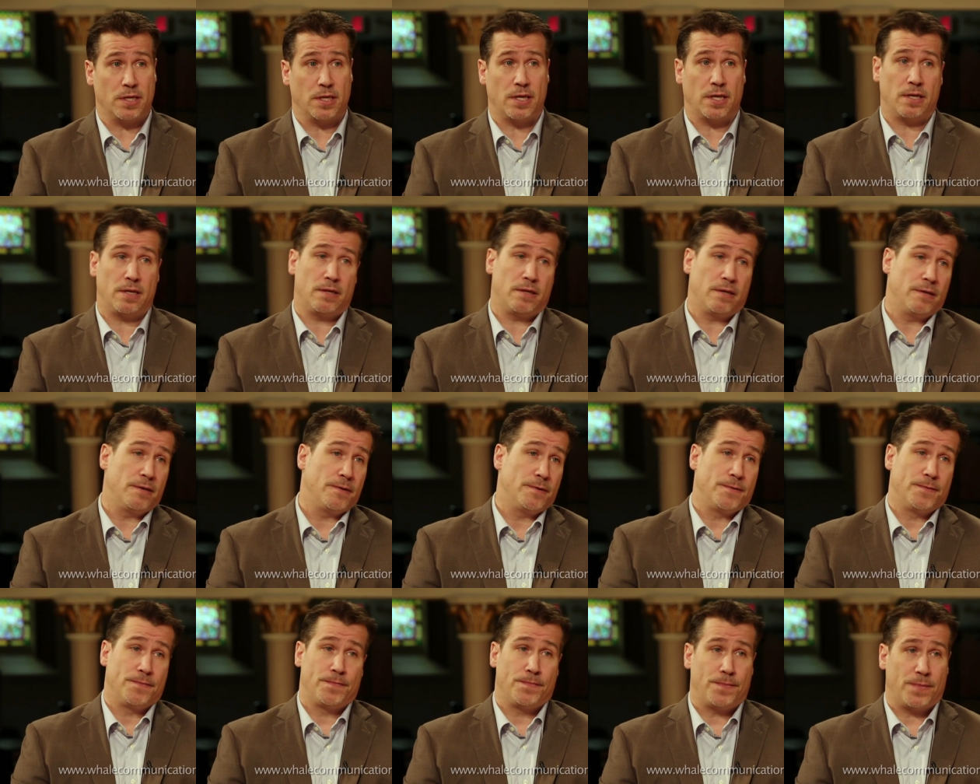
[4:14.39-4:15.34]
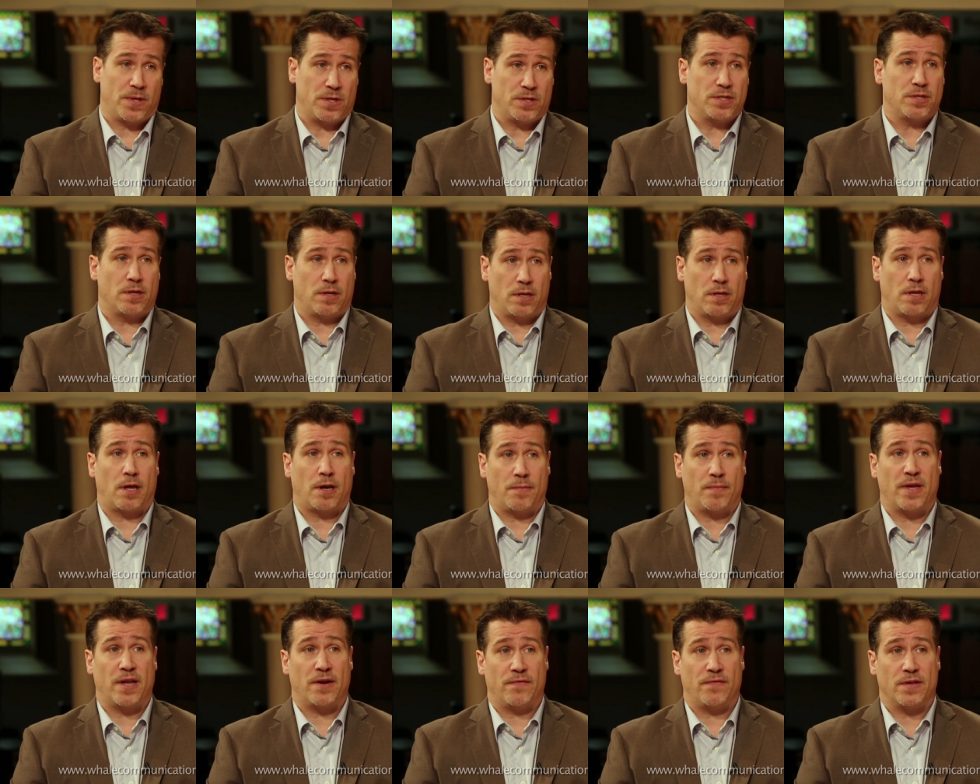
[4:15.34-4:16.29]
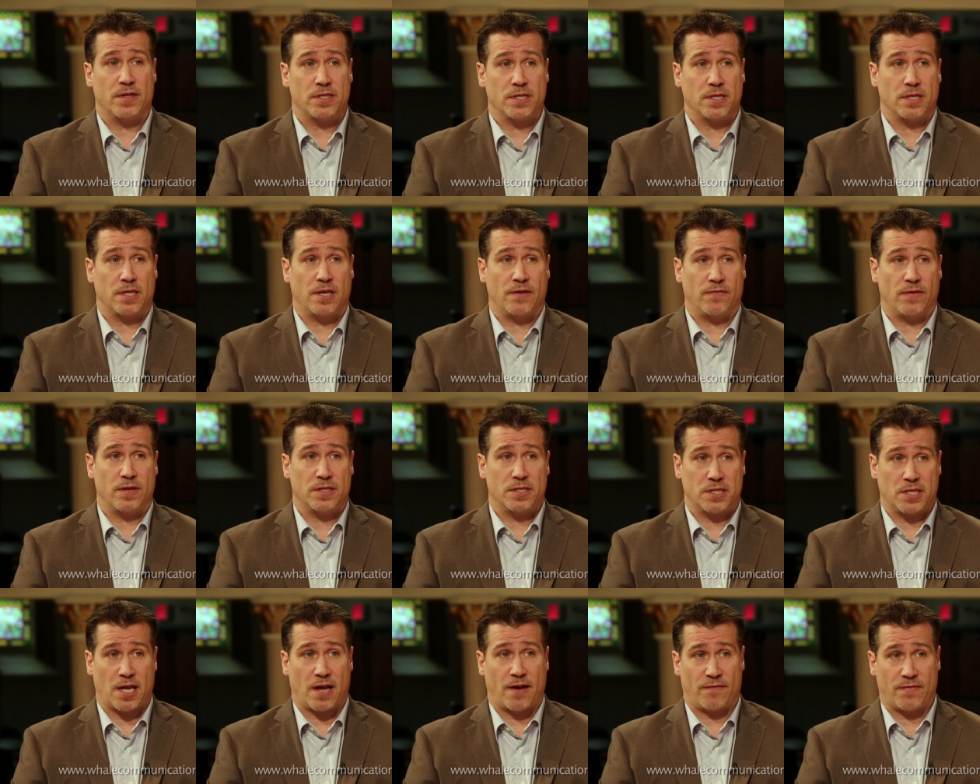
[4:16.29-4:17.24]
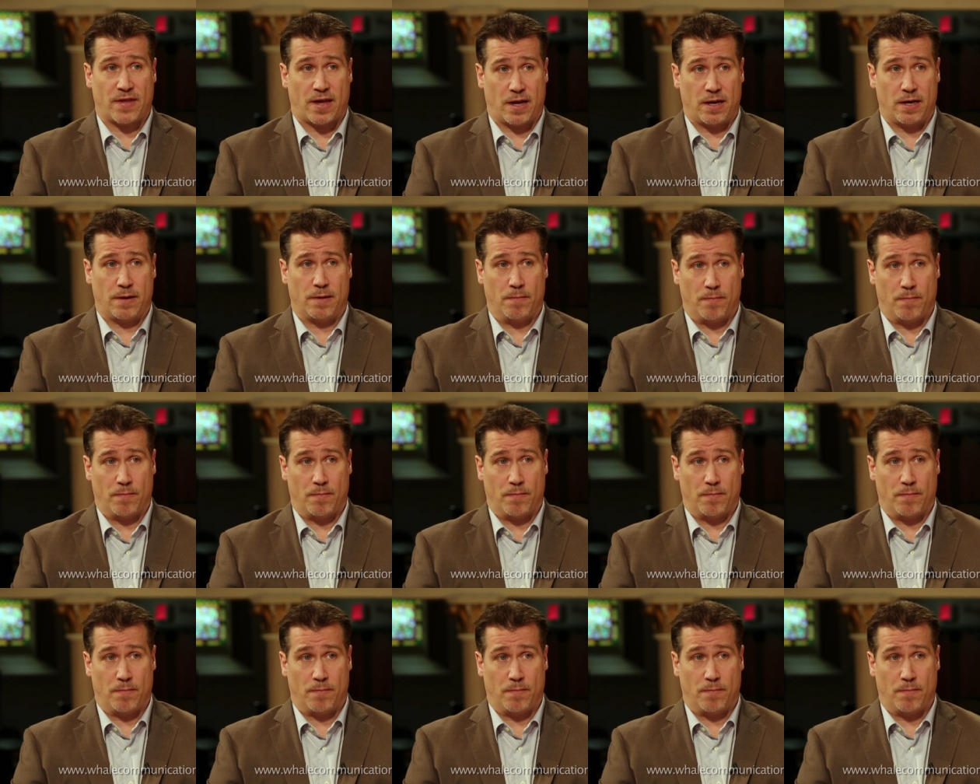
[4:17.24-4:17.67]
and, and there's a lot of benefits in giving staff that